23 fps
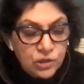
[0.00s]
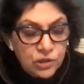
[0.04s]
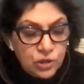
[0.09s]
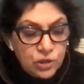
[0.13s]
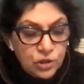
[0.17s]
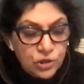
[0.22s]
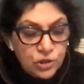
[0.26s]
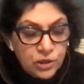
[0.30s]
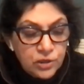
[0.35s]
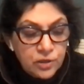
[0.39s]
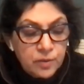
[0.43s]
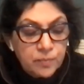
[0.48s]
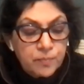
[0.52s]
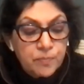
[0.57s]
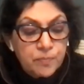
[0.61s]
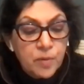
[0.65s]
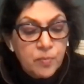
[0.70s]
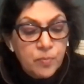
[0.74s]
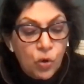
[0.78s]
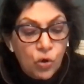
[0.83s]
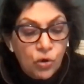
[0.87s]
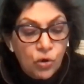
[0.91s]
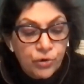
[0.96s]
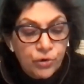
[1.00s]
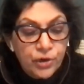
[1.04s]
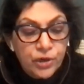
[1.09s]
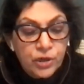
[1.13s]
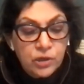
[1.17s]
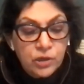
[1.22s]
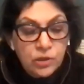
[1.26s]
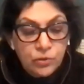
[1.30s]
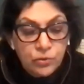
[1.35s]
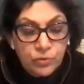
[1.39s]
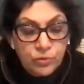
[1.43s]
literature at
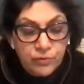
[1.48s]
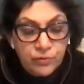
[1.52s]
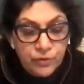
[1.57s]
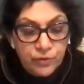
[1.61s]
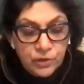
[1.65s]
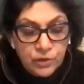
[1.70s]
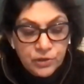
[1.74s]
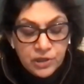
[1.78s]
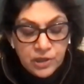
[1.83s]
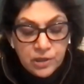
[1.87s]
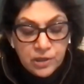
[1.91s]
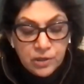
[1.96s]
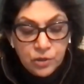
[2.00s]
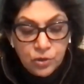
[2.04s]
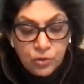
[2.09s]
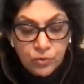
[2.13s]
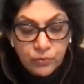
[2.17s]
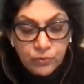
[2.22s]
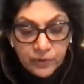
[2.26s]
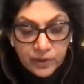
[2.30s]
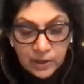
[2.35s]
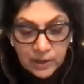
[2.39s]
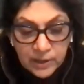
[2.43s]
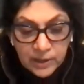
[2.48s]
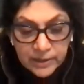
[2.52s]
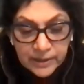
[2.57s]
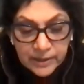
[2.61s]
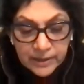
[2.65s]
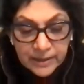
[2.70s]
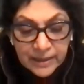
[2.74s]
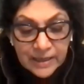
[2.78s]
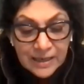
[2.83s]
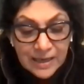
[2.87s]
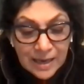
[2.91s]
Memorial University in
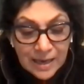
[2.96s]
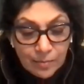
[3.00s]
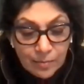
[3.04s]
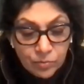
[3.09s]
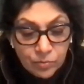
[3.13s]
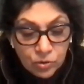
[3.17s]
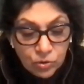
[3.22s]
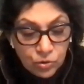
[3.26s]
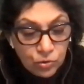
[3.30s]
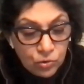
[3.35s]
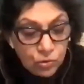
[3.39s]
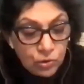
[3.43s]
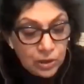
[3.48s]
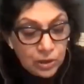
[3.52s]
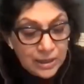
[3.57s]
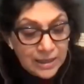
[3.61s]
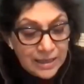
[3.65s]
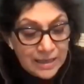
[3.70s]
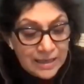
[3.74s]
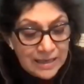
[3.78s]
Newfoundland and Labrador,